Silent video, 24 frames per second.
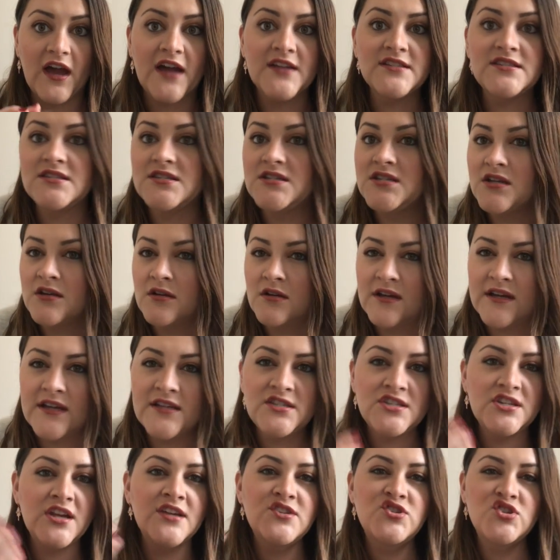I still,
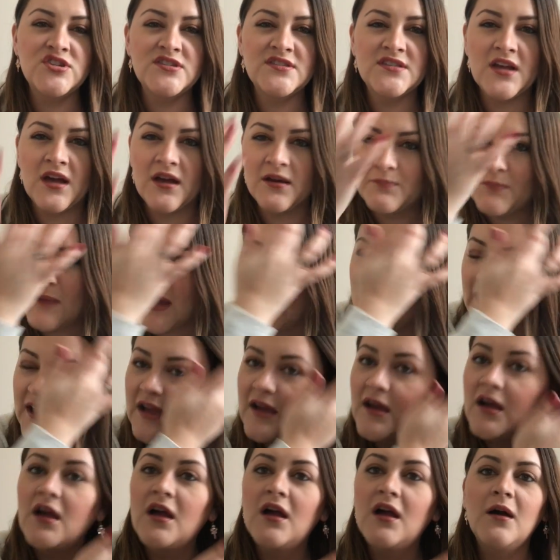it, it just, my,
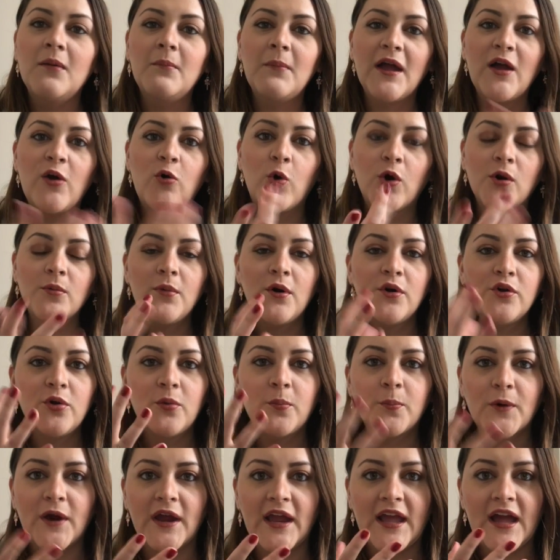my
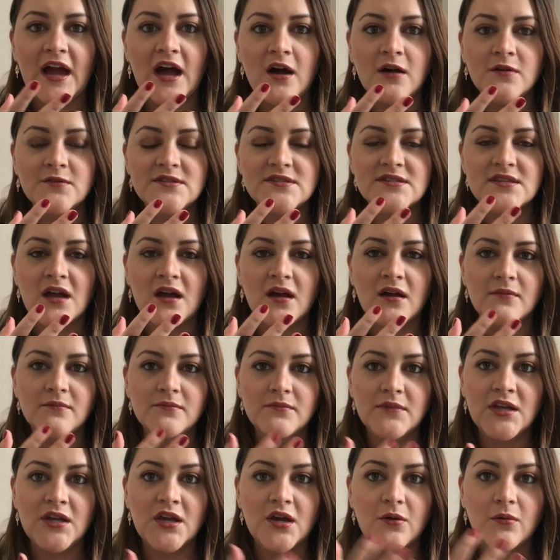hormonal breakouts,
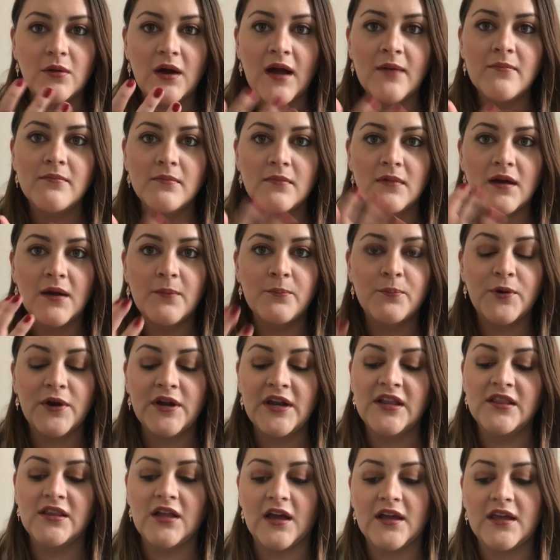um, you know, I'm
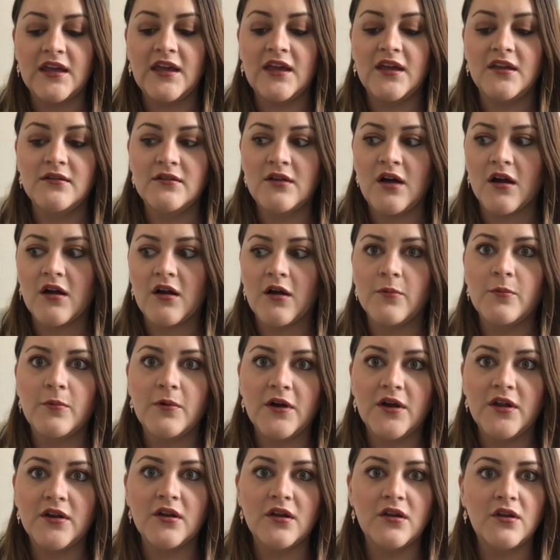pretty lucky, knock on
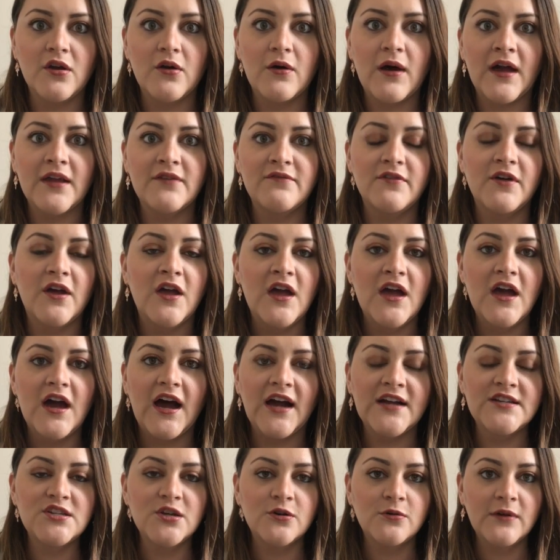wood, you know, I,
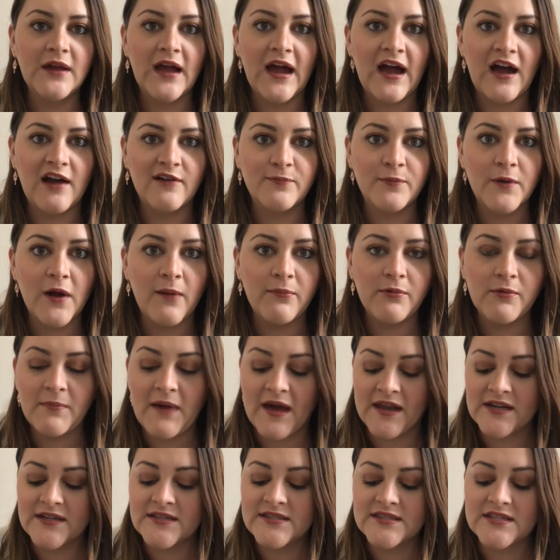I don't have
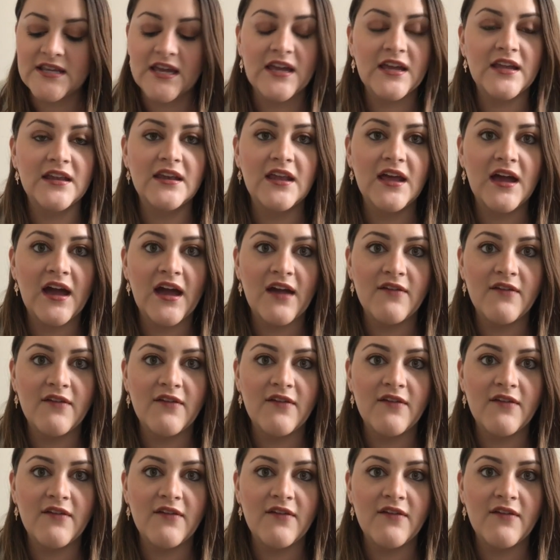problematic skin.